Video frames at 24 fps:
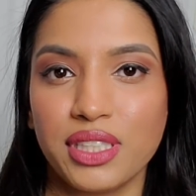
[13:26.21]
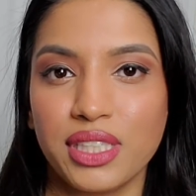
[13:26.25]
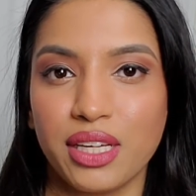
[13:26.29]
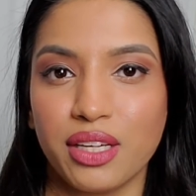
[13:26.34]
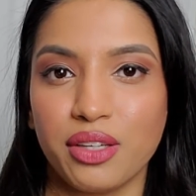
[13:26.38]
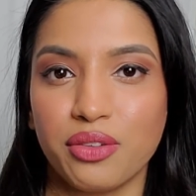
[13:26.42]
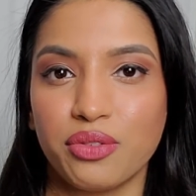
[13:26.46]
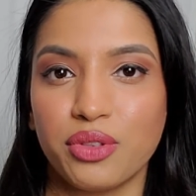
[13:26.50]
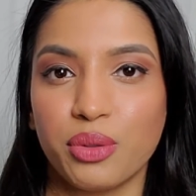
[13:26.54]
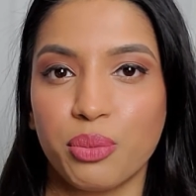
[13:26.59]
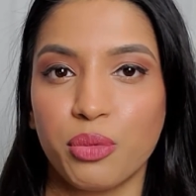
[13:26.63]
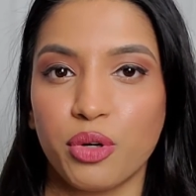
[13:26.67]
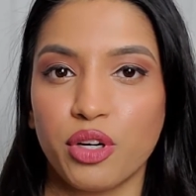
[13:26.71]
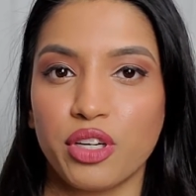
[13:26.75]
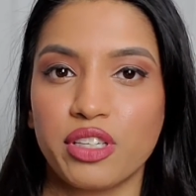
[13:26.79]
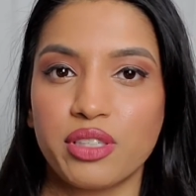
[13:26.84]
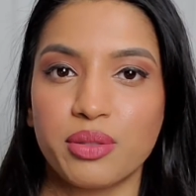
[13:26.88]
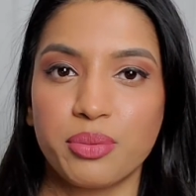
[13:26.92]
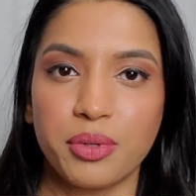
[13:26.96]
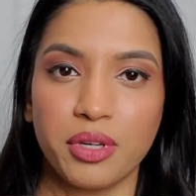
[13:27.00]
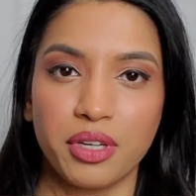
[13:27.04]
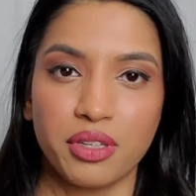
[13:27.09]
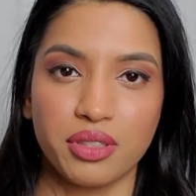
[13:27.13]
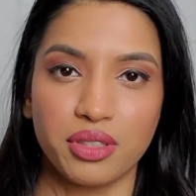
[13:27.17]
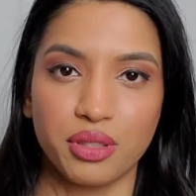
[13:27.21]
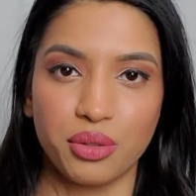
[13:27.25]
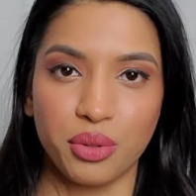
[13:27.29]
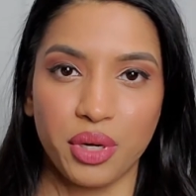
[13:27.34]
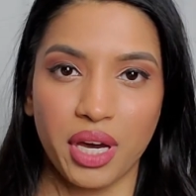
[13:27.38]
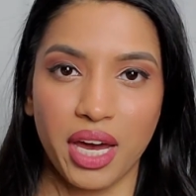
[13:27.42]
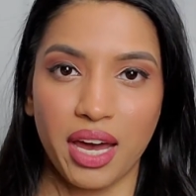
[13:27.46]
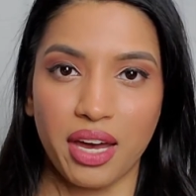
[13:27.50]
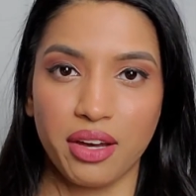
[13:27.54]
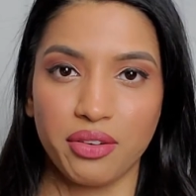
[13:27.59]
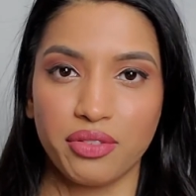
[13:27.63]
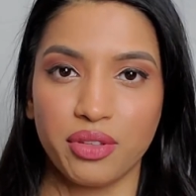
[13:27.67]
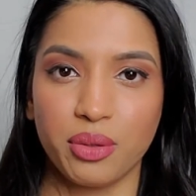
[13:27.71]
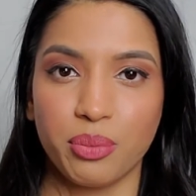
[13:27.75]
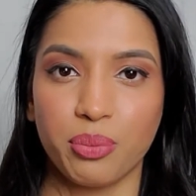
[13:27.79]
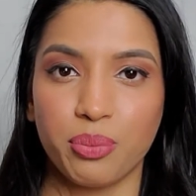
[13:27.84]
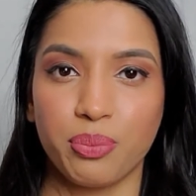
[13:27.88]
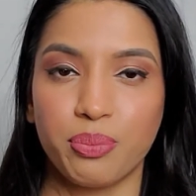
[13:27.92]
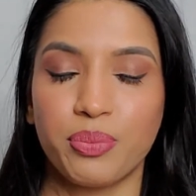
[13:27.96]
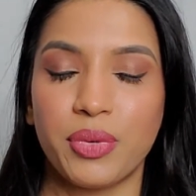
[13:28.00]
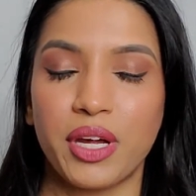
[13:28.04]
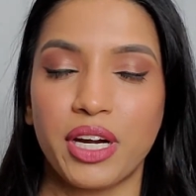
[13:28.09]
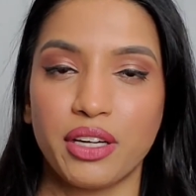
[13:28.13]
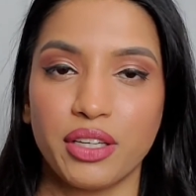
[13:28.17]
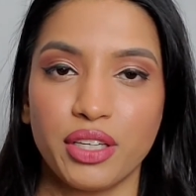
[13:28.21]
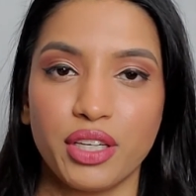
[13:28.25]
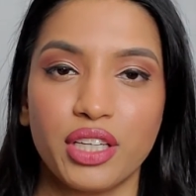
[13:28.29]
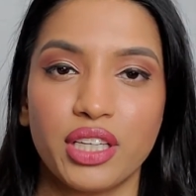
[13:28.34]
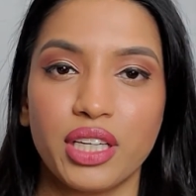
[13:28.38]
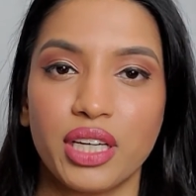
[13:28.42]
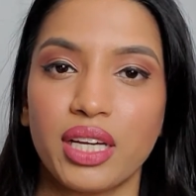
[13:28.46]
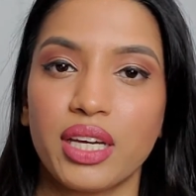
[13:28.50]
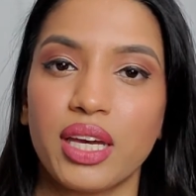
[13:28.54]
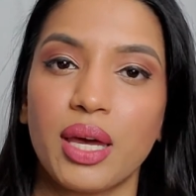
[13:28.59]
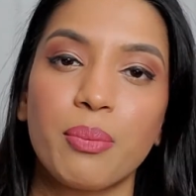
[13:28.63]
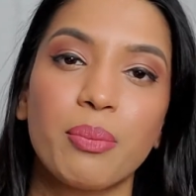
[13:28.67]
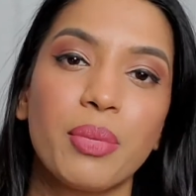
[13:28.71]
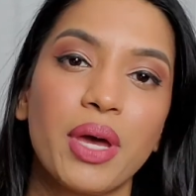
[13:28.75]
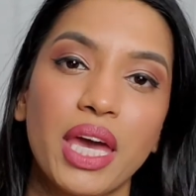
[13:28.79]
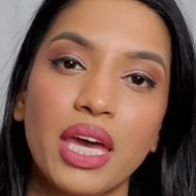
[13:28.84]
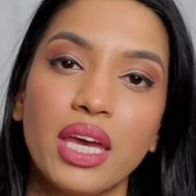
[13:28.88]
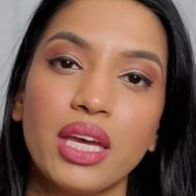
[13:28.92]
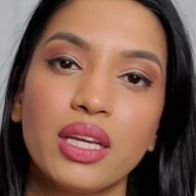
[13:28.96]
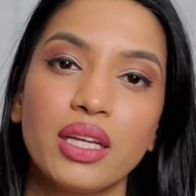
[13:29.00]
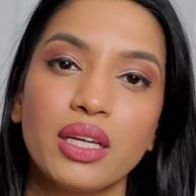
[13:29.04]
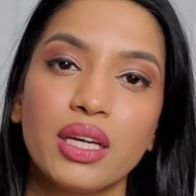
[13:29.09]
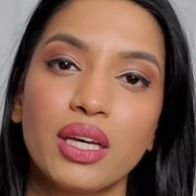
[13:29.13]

And the more experience you have, the better you're going to get paid.